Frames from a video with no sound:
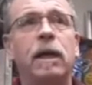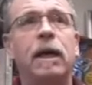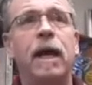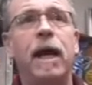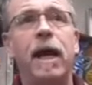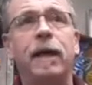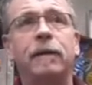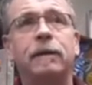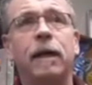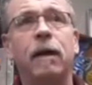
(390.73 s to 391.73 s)
And
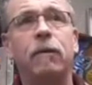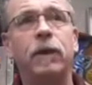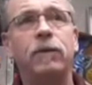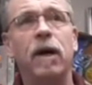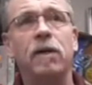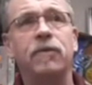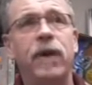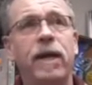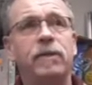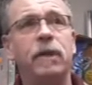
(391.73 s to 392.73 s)
we try to
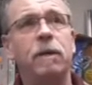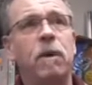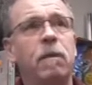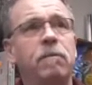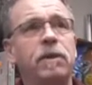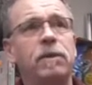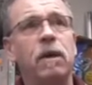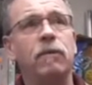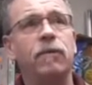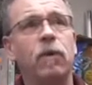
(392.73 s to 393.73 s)
fancy them up and
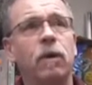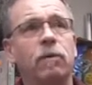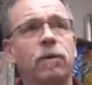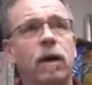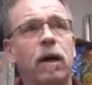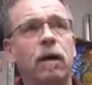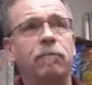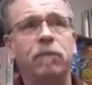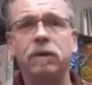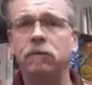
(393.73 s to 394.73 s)
so forth,
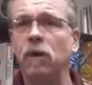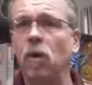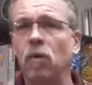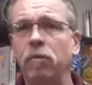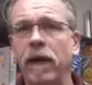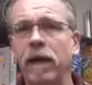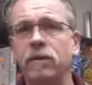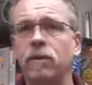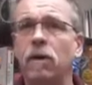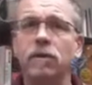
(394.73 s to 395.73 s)
put gold
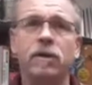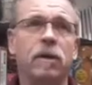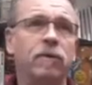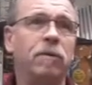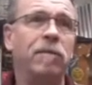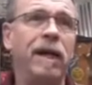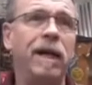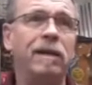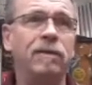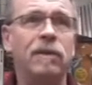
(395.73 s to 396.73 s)
bands on, silver
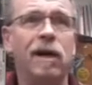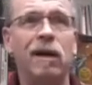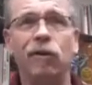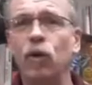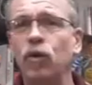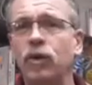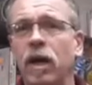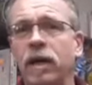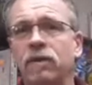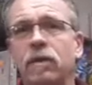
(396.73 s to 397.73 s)
bands,
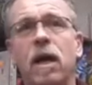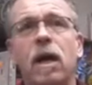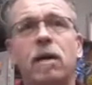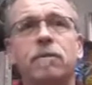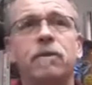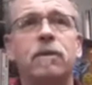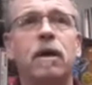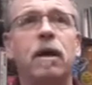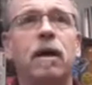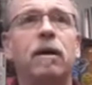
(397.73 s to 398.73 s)
lucite stems,
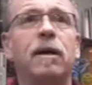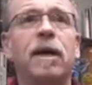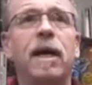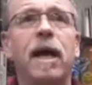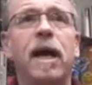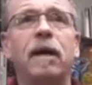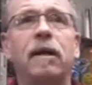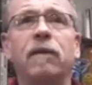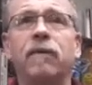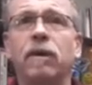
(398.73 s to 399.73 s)
and
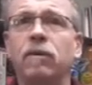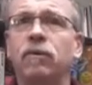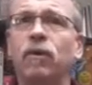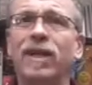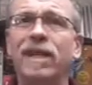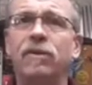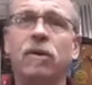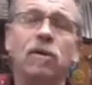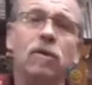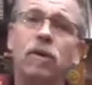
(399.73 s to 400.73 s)
give you a
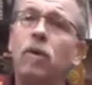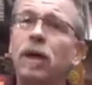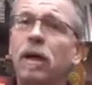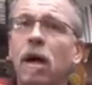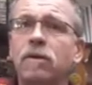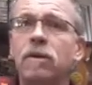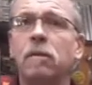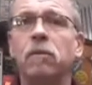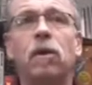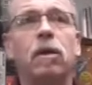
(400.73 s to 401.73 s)
traditional to a
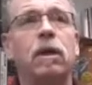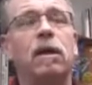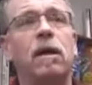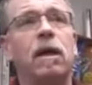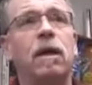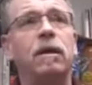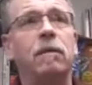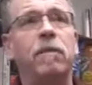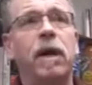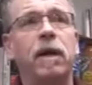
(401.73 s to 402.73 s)
custom look
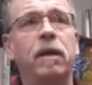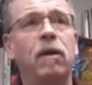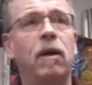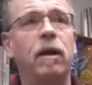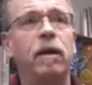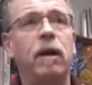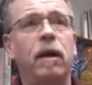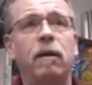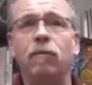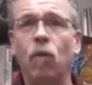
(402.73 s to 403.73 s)
depending on
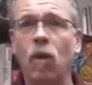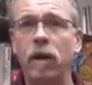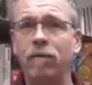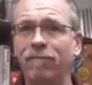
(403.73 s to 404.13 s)
what